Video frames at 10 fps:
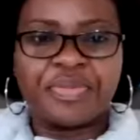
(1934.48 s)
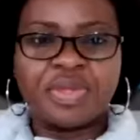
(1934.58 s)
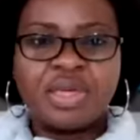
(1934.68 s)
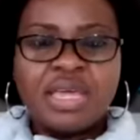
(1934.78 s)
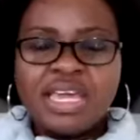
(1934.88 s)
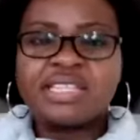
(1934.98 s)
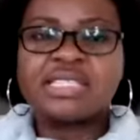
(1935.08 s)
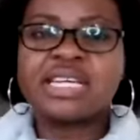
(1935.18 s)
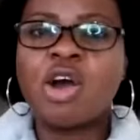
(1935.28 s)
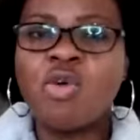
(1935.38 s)
It
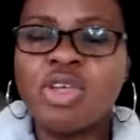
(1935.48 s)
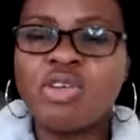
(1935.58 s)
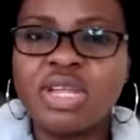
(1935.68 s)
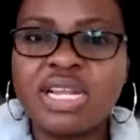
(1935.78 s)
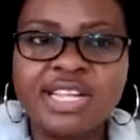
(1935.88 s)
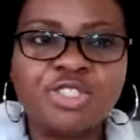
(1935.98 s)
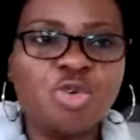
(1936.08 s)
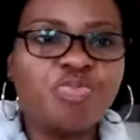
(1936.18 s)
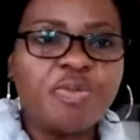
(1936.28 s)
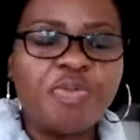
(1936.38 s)
is how we relate to
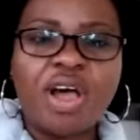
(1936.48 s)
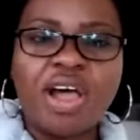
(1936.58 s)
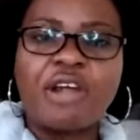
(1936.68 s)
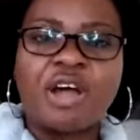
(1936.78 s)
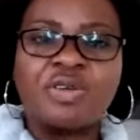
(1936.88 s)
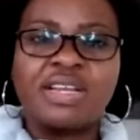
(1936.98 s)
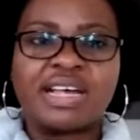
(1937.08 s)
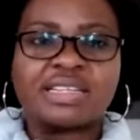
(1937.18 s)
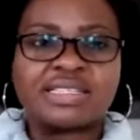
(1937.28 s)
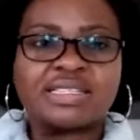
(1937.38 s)
people around
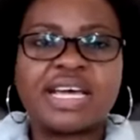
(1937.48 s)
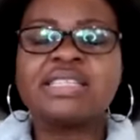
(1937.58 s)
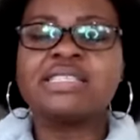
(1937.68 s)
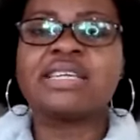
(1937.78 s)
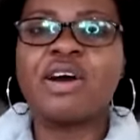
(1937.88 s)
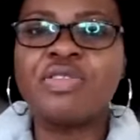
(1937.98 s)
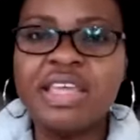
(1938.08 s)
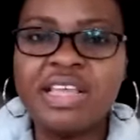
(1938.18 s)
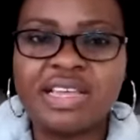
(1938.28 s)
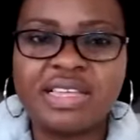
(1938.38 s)
us. That is how
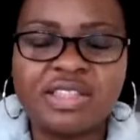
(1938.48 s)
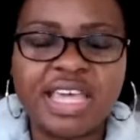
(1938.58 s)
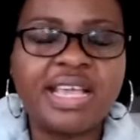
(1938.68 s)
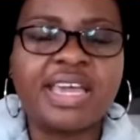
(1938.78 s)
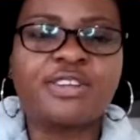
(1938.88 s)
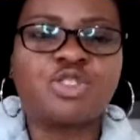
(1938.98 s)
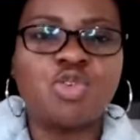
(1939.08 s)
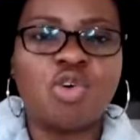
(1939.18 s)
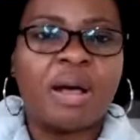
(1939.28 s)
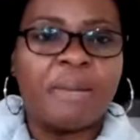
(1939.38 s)
they get to
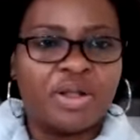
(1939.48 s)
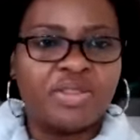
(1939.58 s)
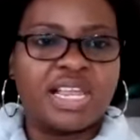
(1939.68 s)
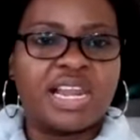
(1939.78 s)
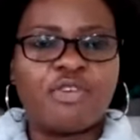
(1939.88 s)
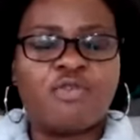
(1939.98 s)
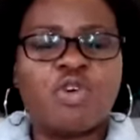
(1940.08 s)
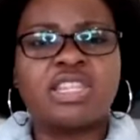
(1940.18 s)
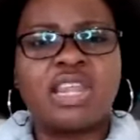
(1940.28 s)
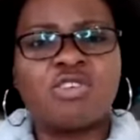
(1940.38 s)
know about the love of
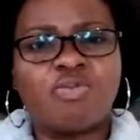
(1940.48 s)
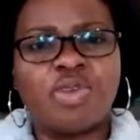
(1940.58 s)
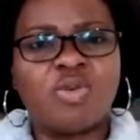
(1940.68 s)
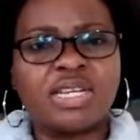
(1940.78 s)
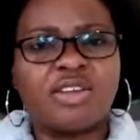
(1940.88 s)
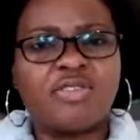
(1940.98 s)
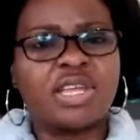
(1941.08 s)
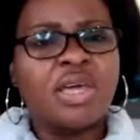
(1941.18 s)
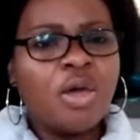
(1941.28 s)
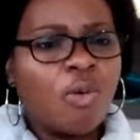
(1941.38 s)
God. Then they'll be
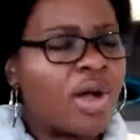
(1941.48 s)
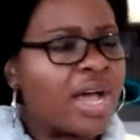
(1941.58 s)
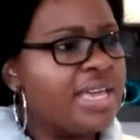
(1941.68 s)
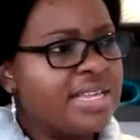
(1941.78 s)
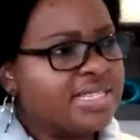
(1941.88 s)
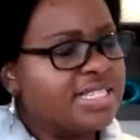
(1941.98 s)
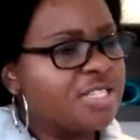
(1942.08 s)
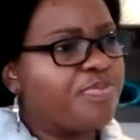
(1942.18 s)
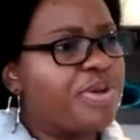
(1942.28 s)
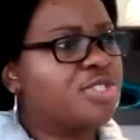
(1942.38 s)
wondering, why is this
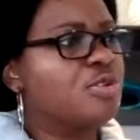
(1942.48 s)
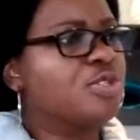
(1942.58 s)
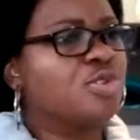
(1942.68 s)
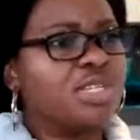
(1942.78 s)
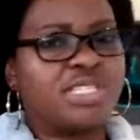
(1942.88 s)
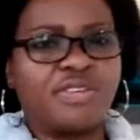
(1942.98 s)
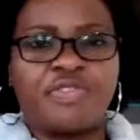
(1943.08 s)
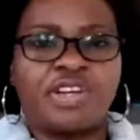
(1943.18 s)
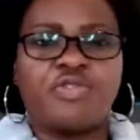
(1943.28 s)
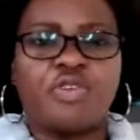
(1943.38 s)
person so
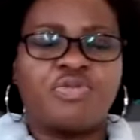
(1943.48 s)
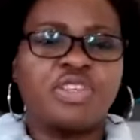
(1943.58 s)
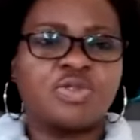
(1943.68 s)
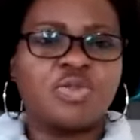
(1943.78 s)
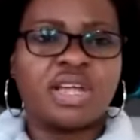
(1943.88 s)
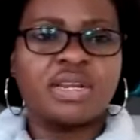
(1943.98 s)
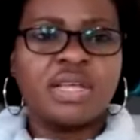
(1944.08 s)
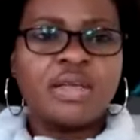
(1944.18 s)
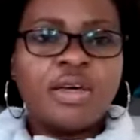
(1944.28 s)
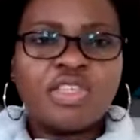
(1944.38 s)
different from this one?
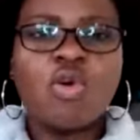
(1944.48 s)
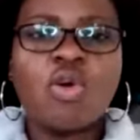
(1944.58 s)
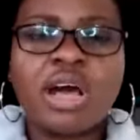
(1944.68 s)
They'll